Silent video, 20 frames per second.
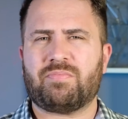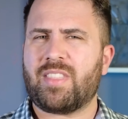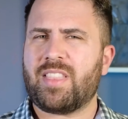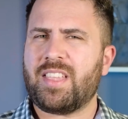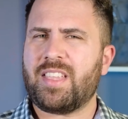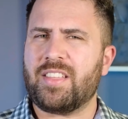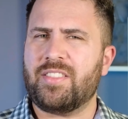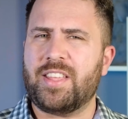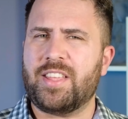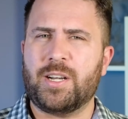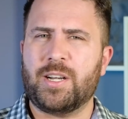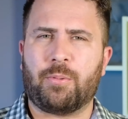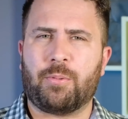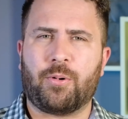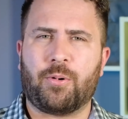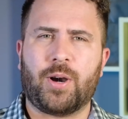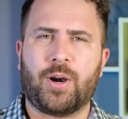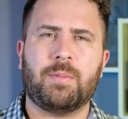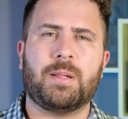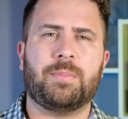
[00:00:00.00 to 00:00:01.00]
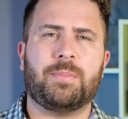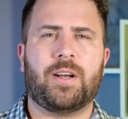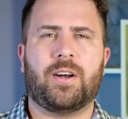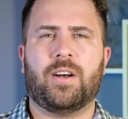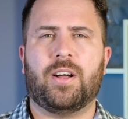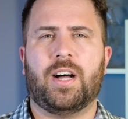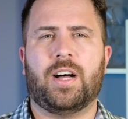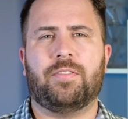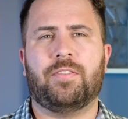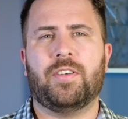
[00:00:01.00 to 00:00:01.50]
then you're probably better
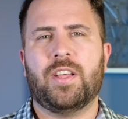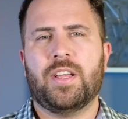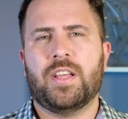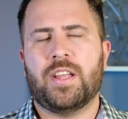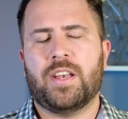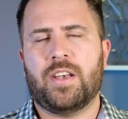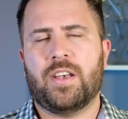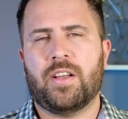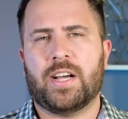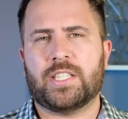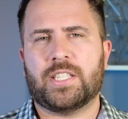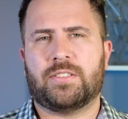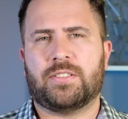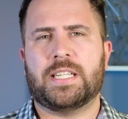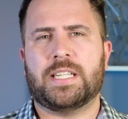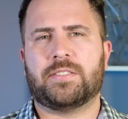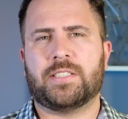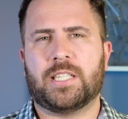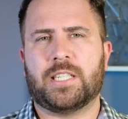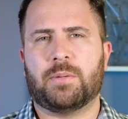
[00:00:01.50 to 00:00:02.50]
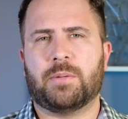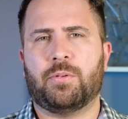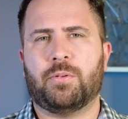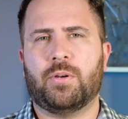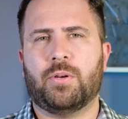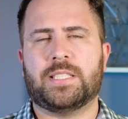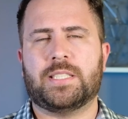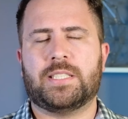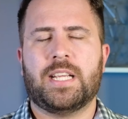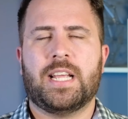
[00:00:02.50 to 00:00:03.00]
off not transferring your
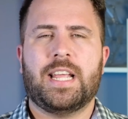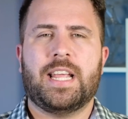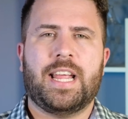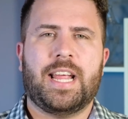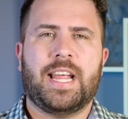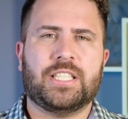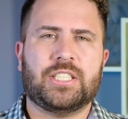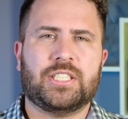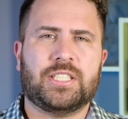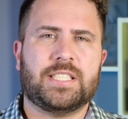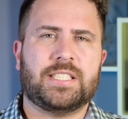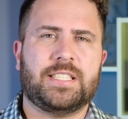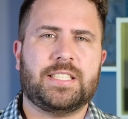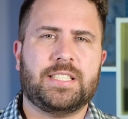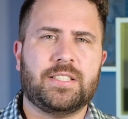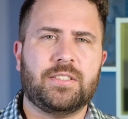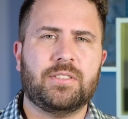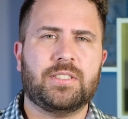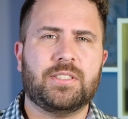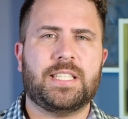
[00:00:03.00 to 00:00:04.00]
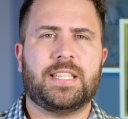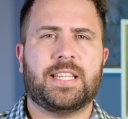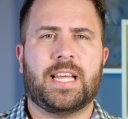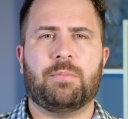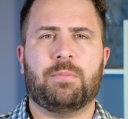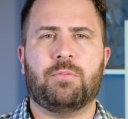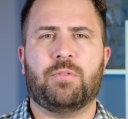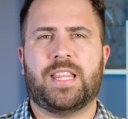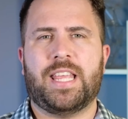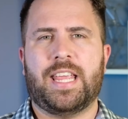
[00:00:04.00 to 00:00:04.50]
points and just using
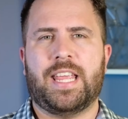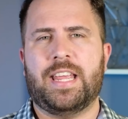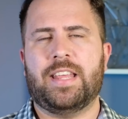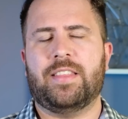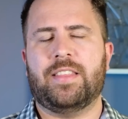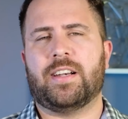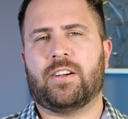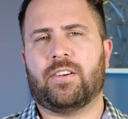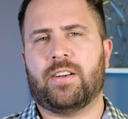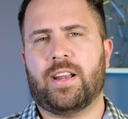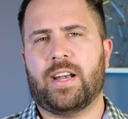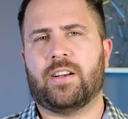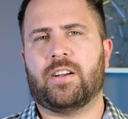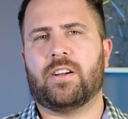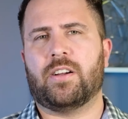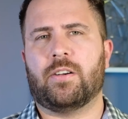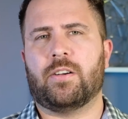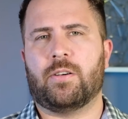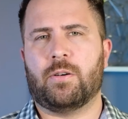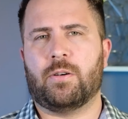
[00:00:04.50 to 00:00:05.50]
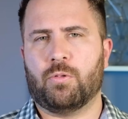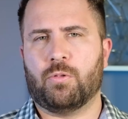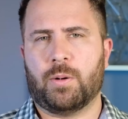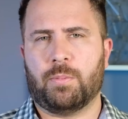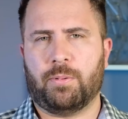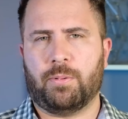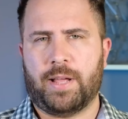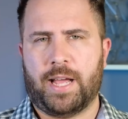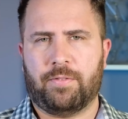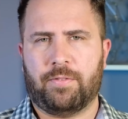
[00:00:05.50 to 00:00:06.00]
them within the credit card reward
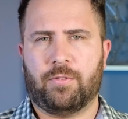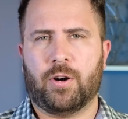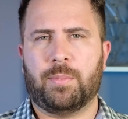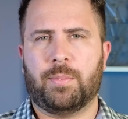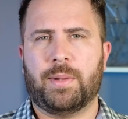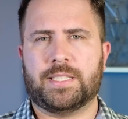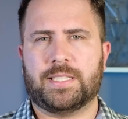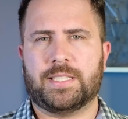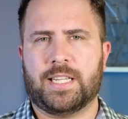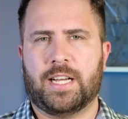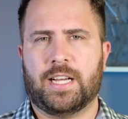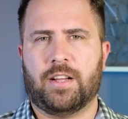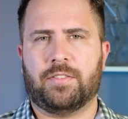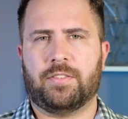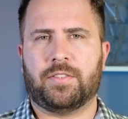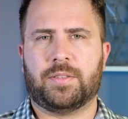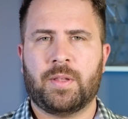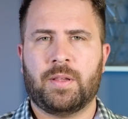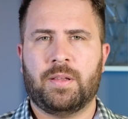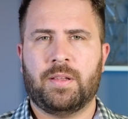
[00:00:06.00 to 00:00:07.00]
platform itself.